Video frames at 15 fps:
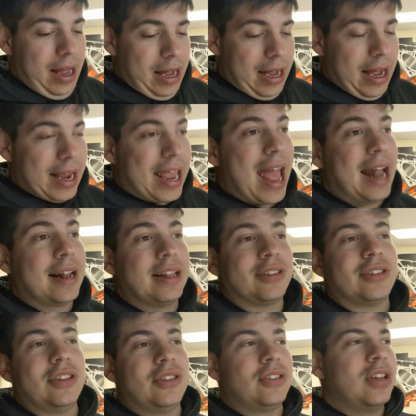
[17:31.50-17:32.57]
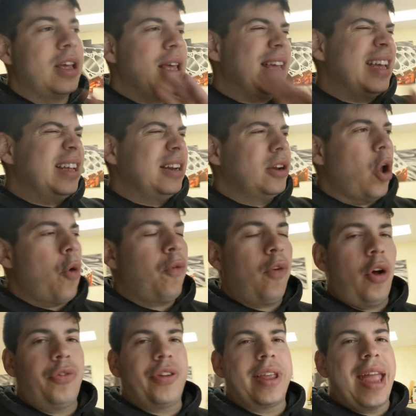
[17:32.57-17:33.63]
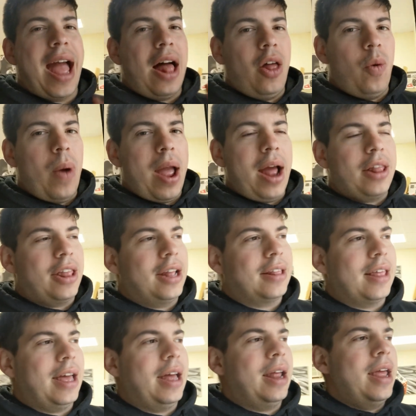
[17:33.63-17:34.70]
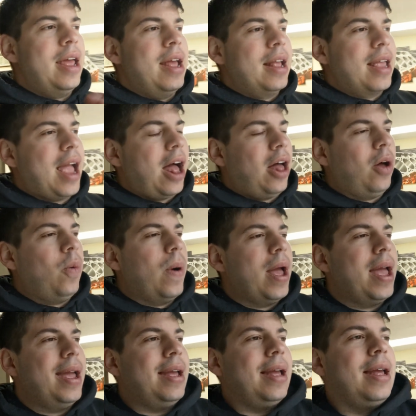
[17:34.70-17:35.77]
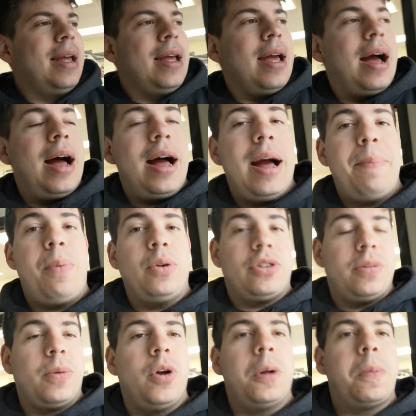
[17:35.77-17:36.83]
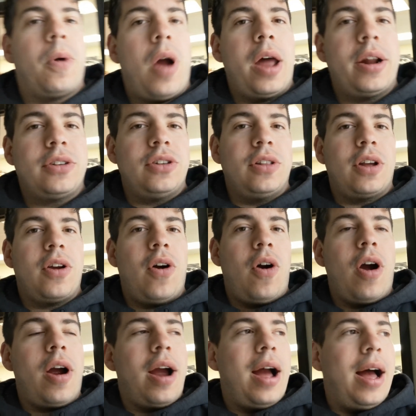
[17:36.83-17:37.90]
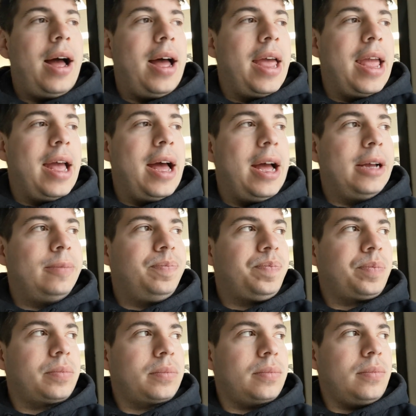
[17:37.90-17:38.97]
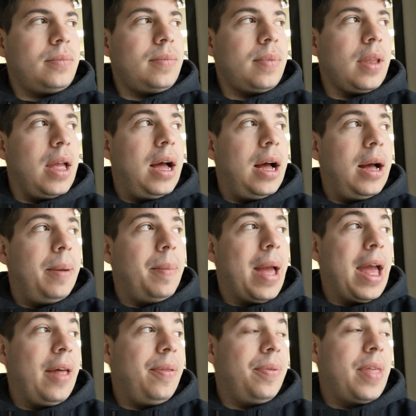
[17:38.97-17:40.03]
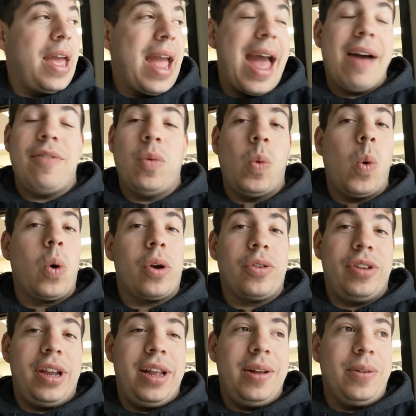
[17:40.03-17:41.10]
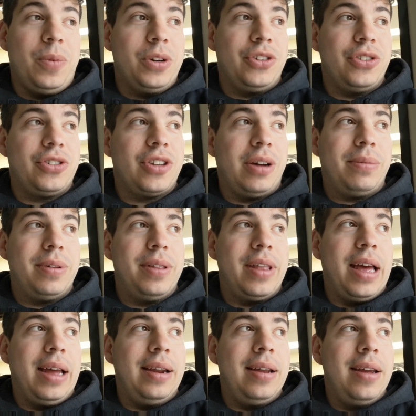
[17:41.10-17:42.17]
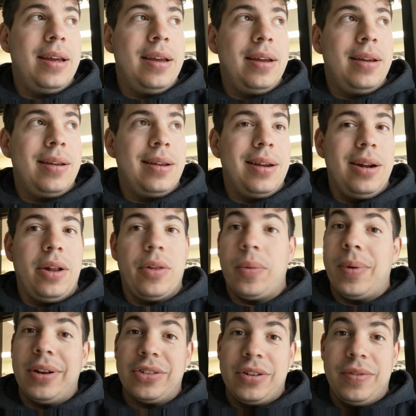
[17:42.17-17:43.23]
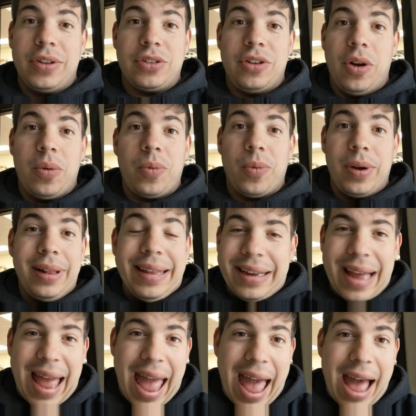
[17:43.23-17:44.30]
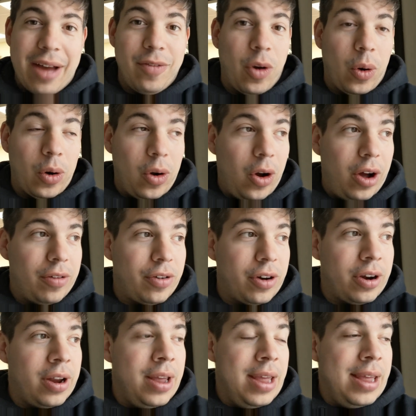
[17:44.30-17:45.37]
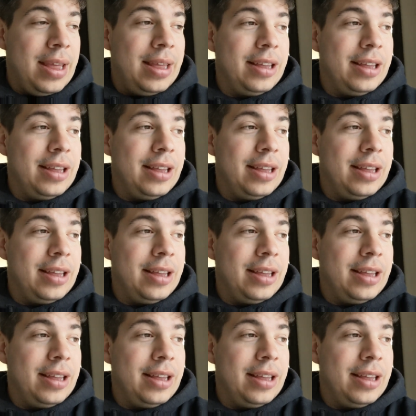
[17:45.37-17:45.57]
Uh, again, this is no fault to Callaway. I think that Callaway uh, put some good products in the car. I uh, um, and they have a warranty, which is something that you know the rest of us don't really have or offer.